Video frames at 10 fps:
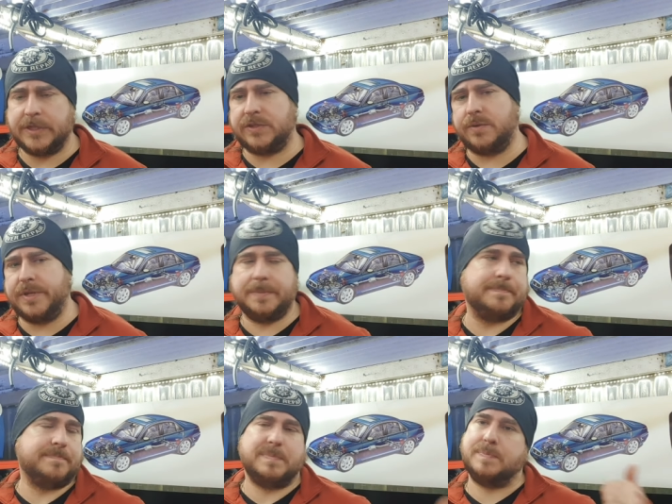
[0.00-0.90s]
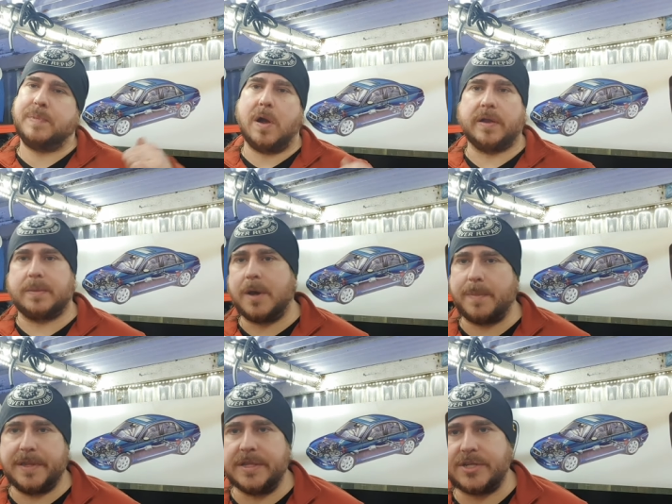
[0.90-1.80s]
So you park them
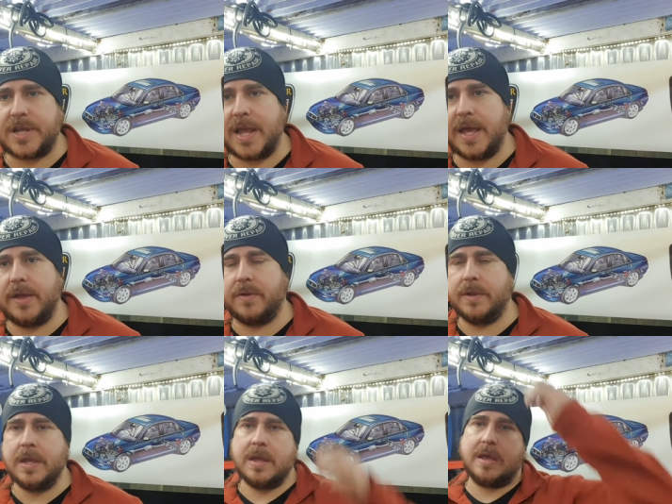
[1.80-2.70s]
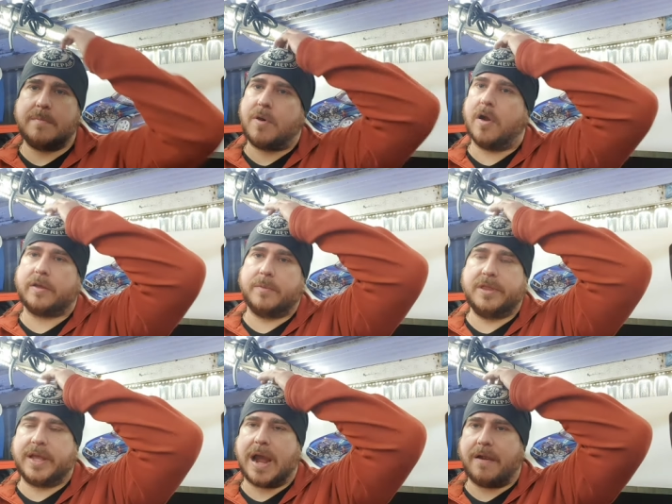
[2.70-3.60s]
up in the shed or park them
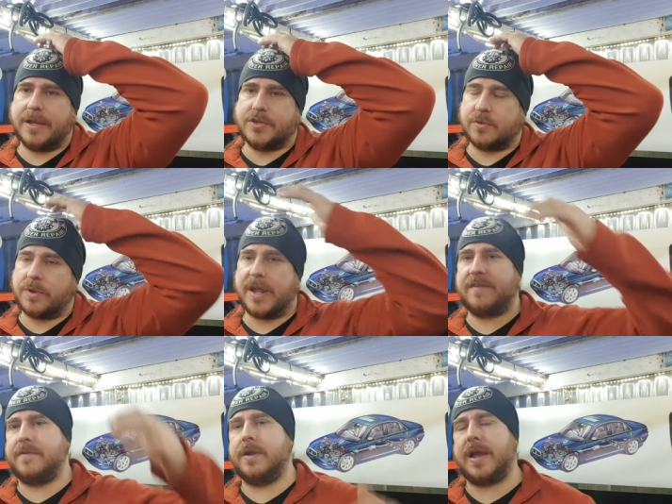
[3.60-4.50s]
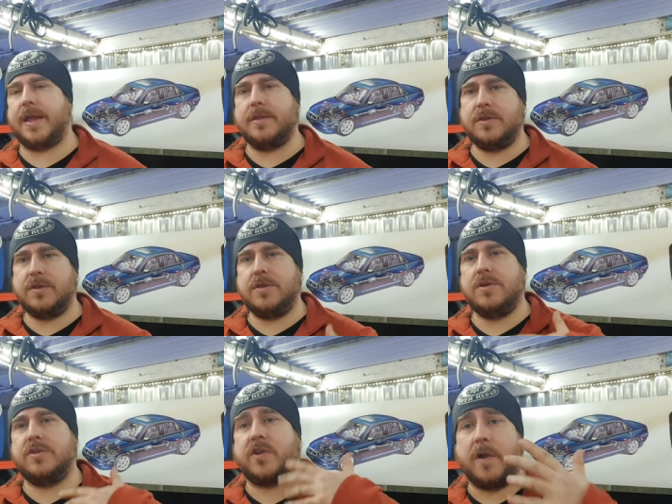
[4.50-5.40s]
in the garage or whatever, and
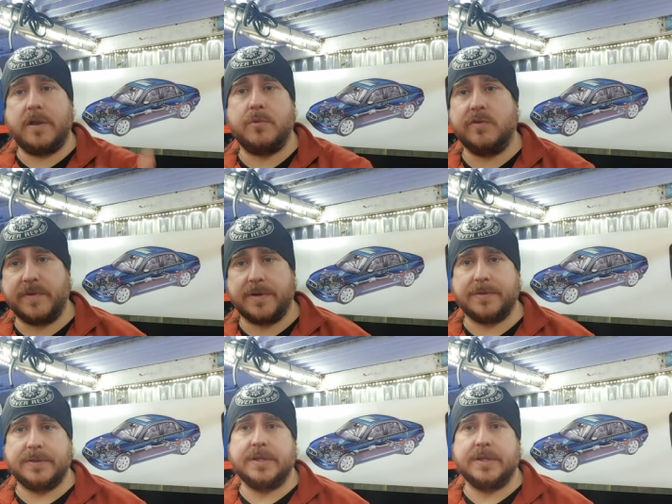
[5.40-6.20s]
you turn them over